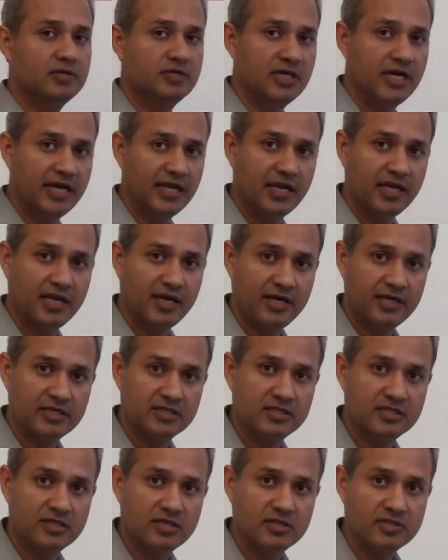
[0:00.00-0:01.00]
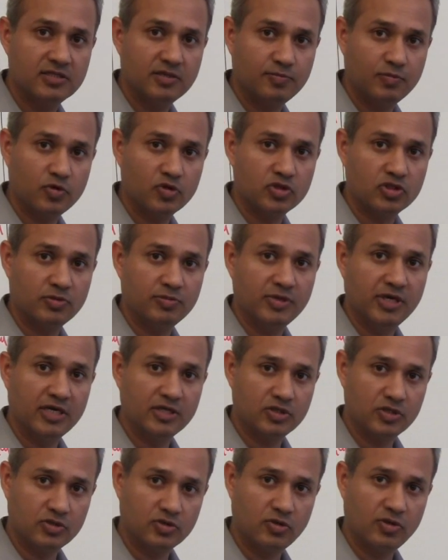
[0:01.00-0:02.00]
diarrhea is supposed to be
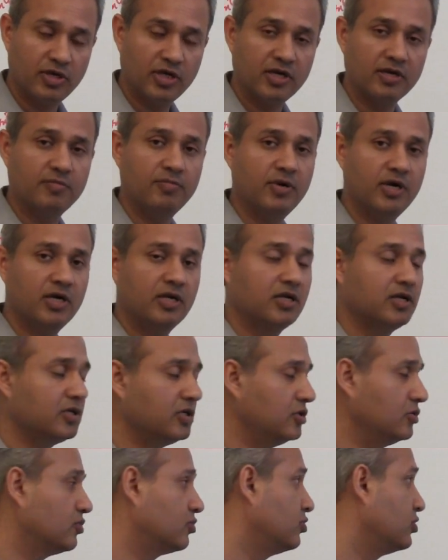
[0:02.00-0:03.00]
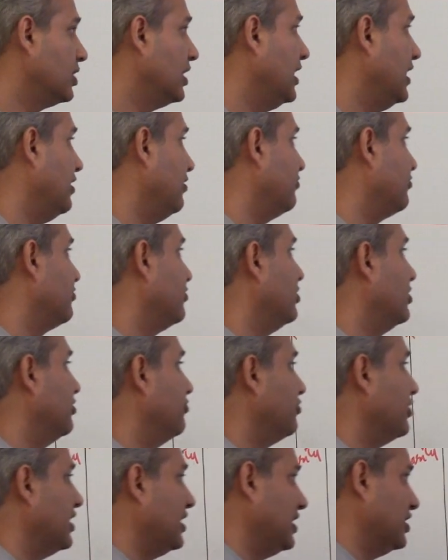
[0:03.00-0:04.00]
isotonic but you could have a
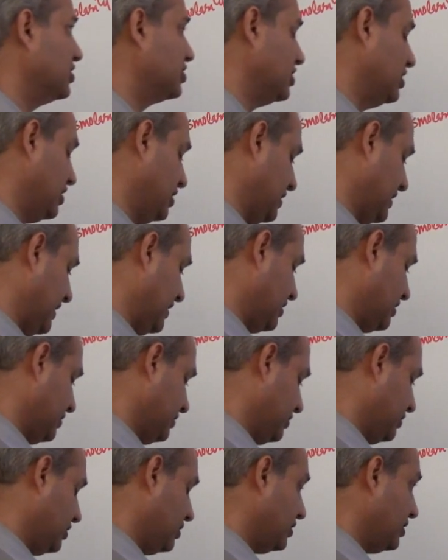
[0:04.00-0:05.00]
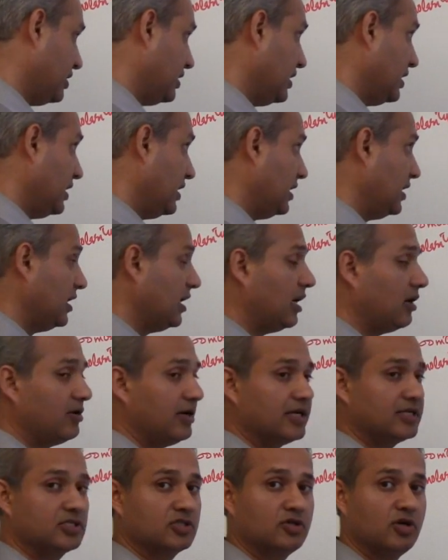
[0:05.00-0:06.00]
variation in that. Now
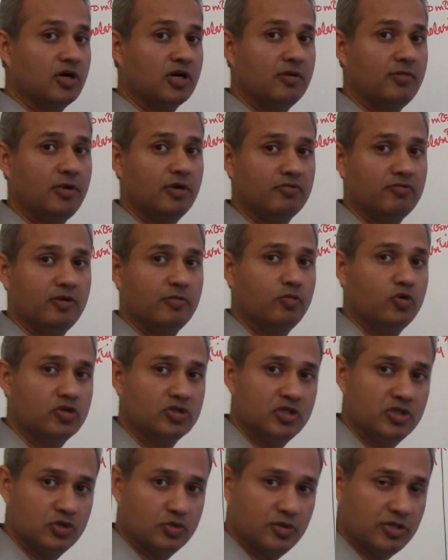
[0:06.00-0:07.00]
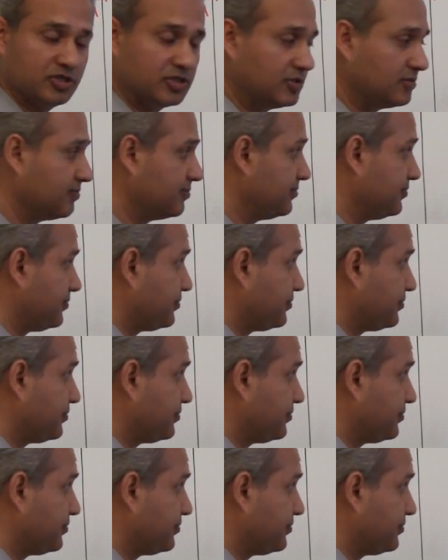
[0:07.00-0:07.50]
let's talk about one more situation.